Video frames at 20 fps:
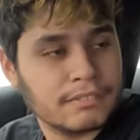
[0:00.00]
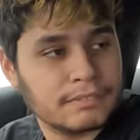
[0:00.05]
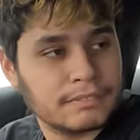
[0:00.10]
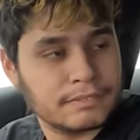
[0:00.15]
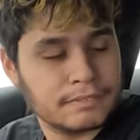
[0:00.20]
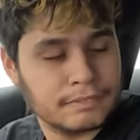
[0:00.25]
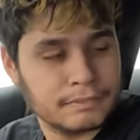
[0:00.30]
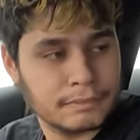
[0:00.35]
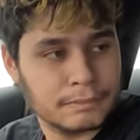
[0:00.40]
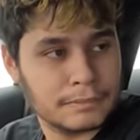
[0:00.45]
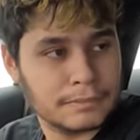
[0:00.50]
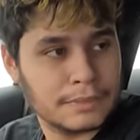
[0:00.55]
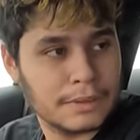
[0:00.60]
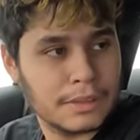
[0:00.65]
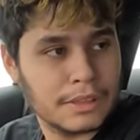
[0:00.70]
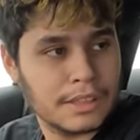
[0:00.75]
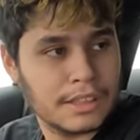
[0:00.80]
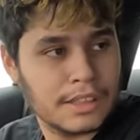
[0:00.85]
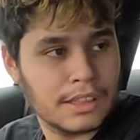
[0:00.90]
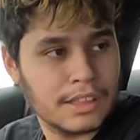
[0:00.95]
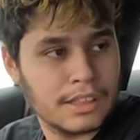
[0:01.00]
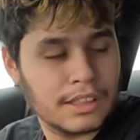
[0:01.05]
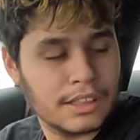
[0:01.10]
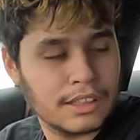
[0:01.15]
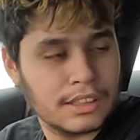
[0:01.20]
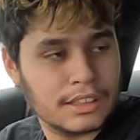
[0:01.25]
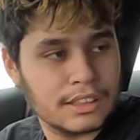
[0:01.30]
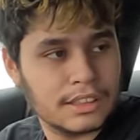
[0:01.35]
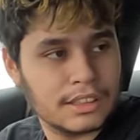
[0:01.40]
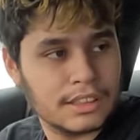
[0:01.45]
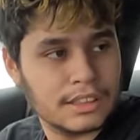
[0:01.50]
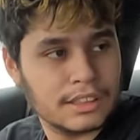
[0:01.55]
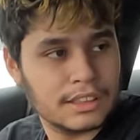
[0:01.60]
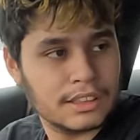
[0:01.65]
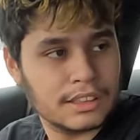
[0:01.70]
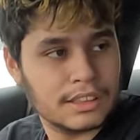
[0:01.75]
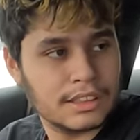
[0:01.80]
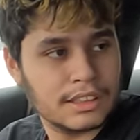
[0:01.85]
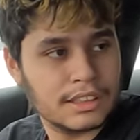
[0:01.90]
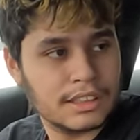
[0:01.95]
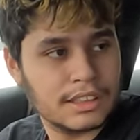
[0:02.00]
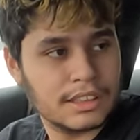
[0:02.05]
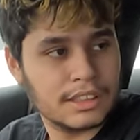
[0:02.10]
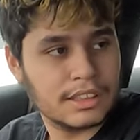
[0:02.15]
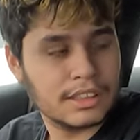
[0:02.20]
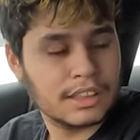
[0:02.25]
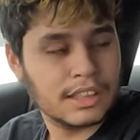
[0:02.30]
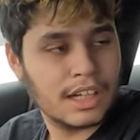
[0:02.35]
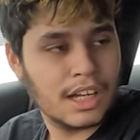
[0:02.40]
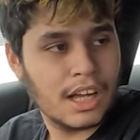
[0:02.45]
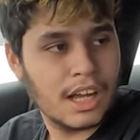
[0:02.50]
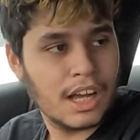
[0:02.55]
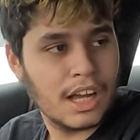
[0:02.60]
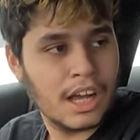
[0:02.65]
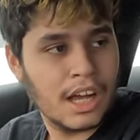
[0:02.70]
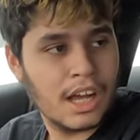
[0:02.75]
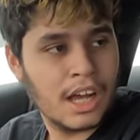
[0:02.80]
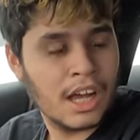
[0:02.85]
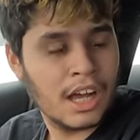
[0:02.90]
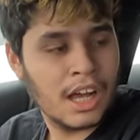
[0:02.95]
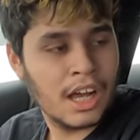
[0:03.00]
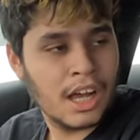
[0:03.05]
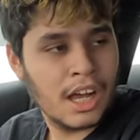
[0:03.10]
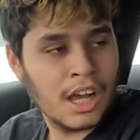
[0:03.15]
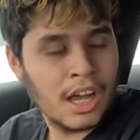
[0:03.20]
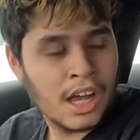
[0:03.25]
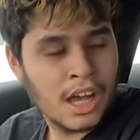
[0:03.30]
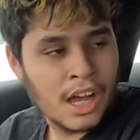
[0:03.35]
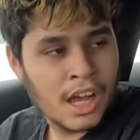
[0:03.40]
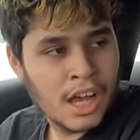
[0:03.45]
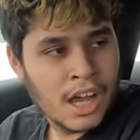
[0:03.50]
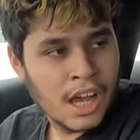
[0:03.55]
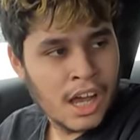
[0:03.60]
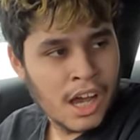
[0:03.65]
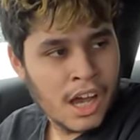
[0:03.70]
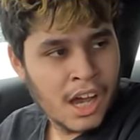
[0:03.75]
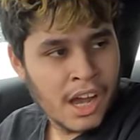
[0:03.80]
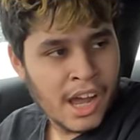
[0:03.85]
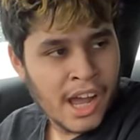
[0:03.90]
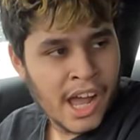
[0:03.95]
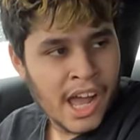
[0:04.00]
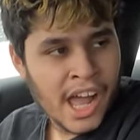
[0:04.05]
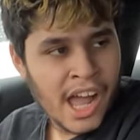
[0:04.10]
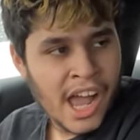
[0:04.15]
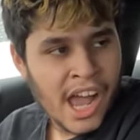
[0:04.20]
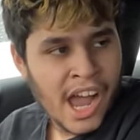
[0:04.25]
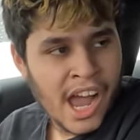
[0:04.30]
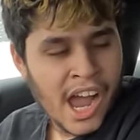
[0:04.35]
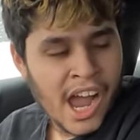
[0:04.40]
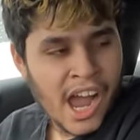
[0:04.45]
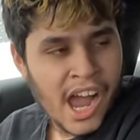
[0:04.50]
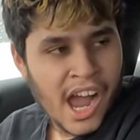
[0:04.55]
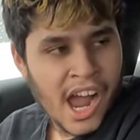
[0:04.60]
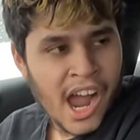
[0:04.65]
(silent)